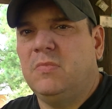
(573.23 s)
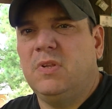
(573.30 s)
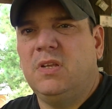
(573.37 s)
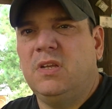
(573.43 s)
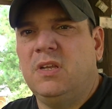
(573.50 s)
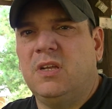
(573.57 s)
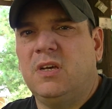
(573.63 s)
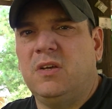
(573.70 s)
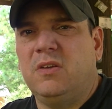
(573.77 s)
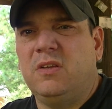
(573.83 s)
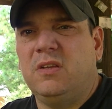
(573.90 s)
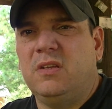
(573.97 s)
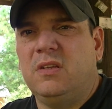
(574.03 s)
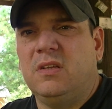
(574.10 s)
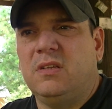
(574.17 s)
You know,
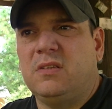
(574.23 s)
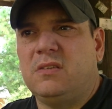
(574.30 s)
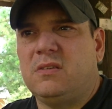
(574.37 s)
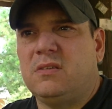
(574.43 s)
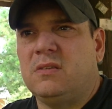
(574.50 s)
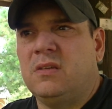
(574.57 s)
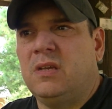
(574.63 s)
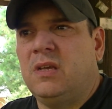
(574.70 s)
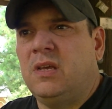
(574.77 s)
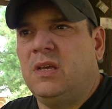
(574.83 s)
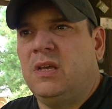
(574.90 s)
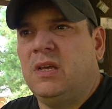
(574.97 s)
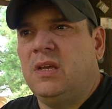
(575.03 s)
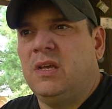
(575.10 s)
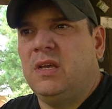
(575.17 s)

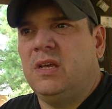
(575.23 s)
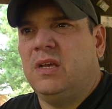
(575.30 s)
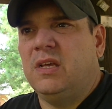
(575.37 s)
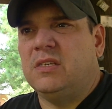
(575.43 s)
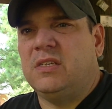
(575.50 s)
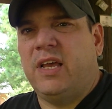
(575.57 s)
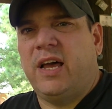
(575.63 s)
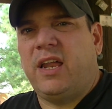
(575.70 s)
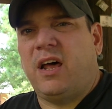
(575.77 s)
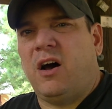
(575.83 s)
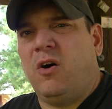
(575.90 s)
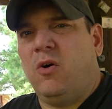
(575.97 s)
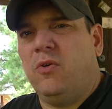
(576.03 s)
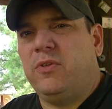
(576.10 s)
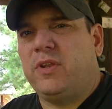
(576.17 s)
it's not
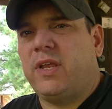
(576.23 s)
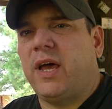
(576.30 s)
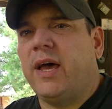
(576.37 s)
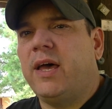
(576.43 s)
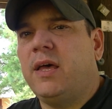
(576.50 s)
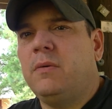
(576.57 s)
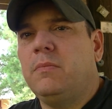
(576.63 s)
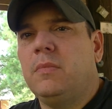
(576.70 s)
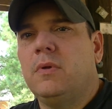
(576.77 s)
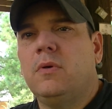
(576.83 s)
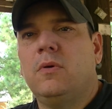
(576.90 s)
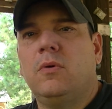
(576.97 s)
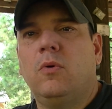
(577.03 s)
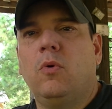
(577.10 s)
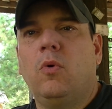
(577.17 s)
all the time,
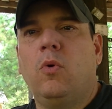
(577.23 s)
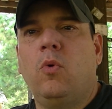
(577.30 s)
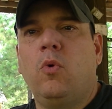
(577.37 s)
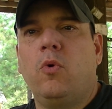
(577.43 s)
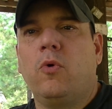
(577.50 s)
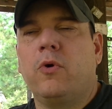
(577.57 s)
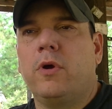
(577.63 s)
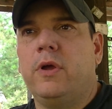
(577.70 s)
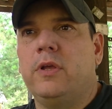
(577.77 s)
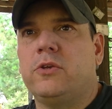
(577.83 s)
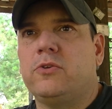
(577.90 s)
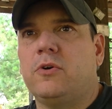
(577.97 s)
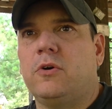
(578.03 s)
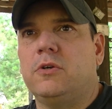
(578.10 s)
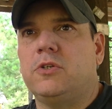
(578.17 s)
or it
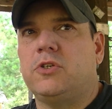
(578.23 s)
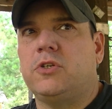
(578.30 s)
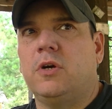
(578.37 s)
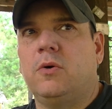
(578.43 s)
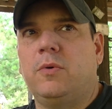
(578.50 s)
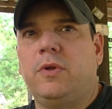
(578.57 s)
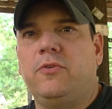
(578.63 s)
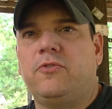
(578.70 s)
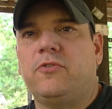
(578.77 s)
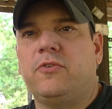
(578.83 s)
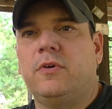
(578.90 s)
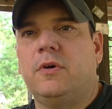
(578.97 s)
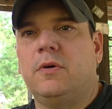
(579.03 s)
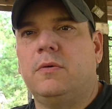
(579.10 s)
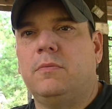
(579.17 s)
starts showing
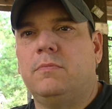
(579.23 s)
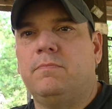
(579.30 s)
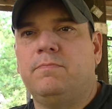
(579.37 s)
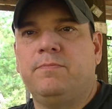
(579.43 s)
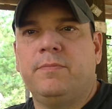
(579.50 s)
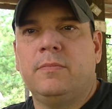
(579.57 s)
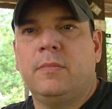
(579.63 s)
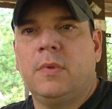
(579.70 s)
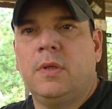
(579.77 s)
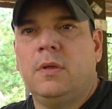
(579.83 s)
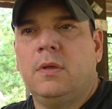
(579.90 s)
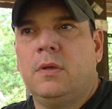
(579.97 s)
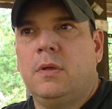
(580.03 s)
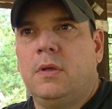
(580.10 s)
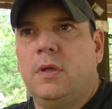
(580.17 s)
some
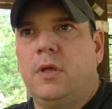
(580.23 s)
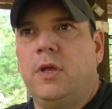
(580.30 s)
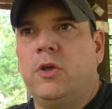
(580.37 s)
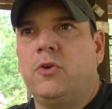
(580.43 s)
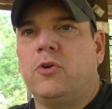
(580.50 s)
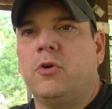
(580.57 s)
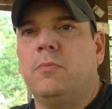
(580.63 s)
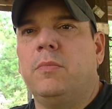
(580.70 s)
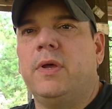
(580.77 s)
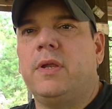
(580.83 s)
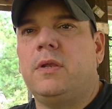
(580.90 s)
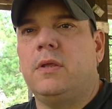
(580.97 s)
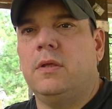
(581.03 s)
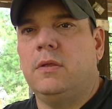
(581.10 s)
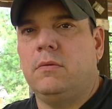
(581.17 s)

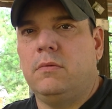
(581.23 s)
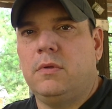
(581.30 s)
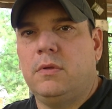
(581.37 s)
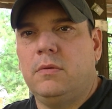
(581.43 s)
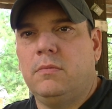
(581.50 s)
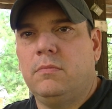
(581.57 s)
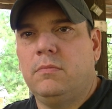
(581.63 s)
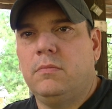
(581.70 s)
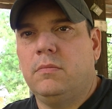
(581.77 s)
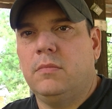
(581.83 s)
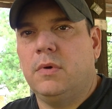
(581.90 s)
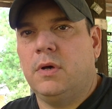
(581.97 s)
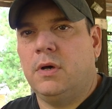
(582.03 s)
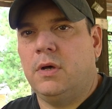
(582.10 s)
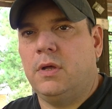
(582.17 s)
intermittent
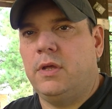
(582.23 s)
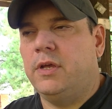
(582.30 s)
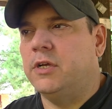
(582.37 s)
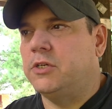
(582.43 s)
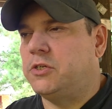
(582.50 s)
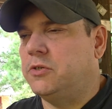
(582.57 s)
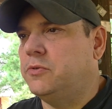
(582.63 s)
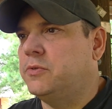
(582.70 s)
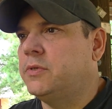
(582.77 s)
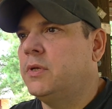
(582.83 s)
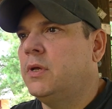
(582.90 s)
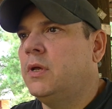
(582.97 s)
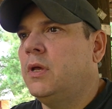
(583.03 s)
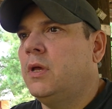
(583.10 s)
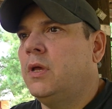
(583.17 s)
issues.
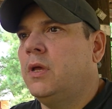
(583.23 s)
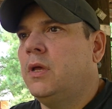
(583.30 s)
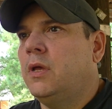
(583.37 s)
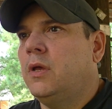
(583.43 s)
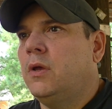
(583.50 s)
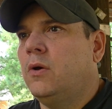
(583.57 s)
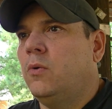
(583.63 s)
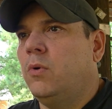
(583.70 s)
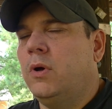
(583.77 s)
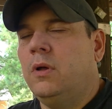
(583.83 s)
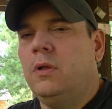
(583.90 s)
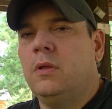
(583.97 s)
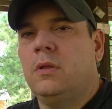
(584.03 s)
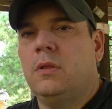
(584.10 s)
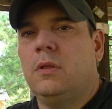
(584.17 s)
Well,
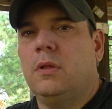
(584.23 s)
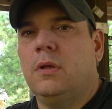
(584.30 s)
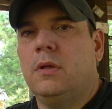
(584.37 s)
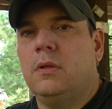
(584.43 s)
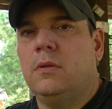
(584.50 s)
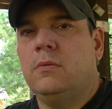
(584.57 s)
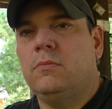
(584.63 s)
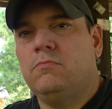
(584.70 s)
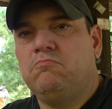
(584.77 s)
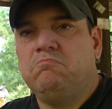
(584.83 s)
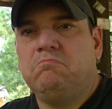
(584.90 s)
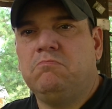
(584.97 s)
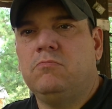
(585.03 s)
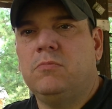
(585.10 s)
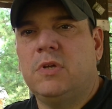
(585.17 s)

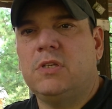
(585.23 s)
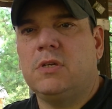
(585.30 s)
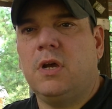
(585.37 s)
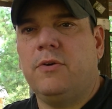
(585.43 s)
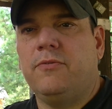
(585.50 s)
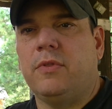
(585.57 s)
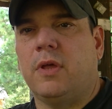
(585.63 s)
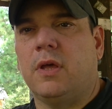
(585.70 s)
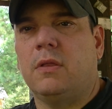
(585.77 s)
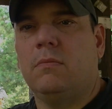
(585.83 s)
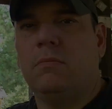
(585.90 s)
let's cover that.